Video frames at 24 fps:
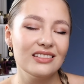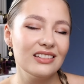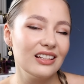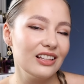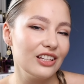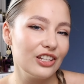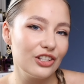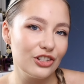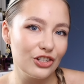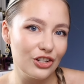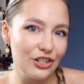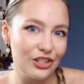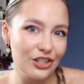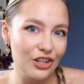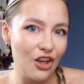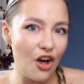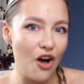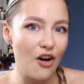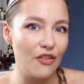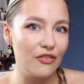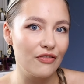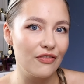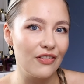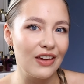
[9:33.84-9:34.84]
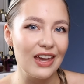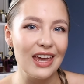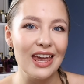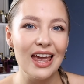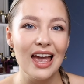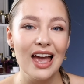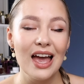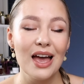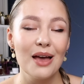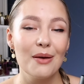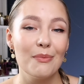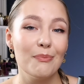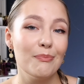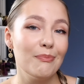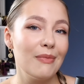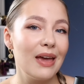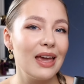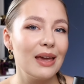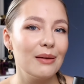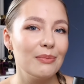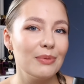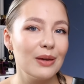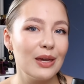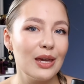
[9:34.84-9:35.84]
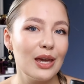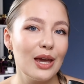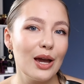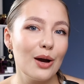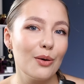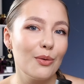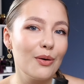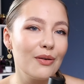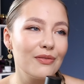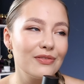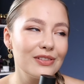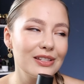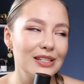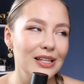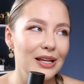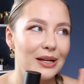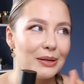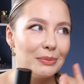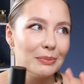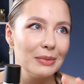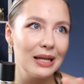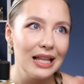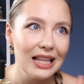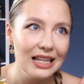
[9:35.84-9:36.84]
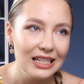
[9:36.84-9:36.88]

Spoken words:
delicious coffee, maybe with a